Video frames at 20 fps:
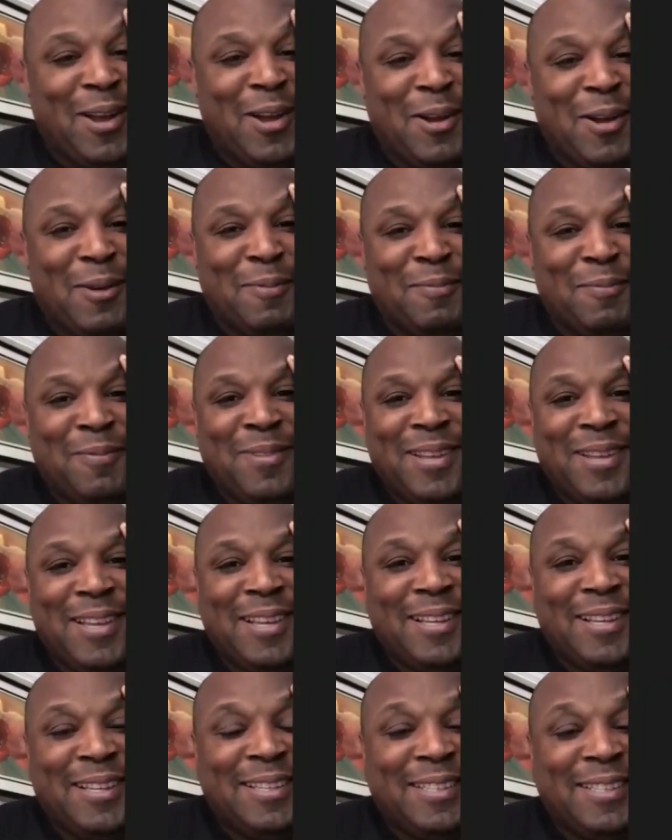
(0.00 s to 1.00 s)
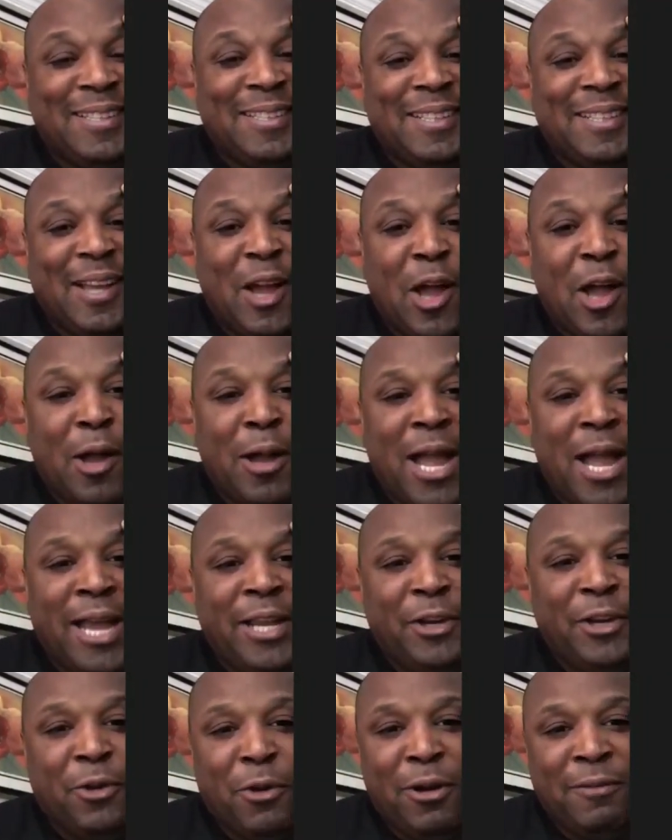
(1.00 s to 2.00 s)
Um, uh, how
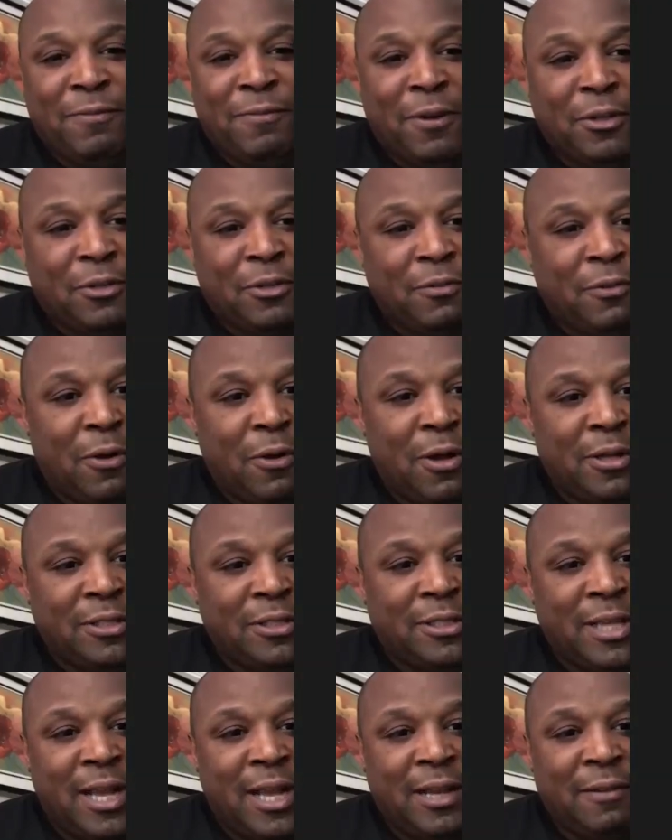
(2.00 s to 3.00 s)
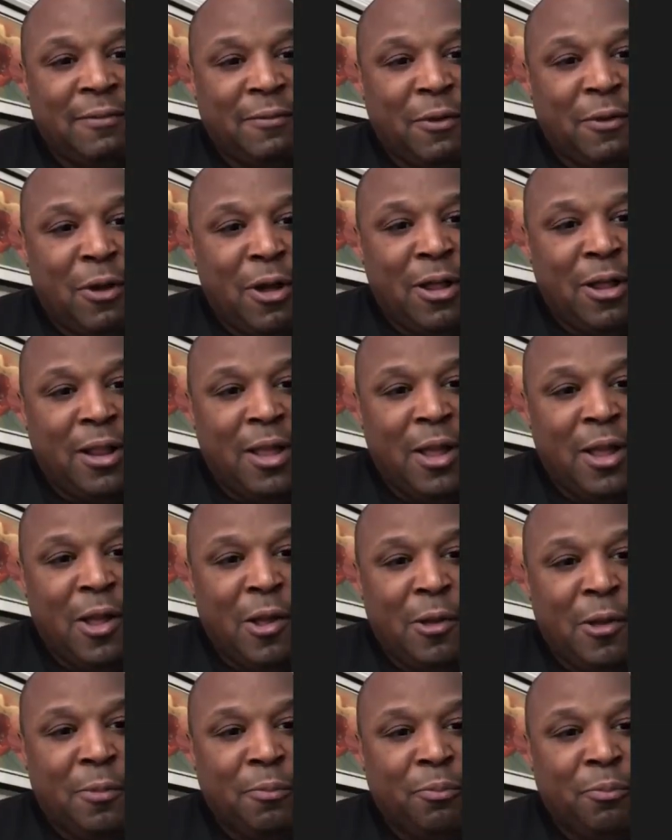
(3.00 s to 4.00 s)
you doing? First of all, second of
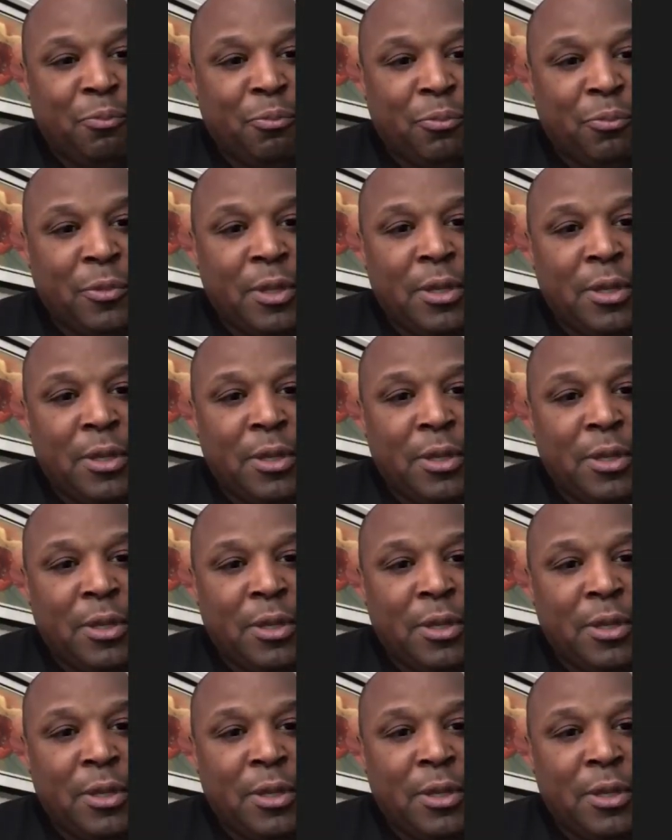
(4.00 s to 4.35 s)
all, um,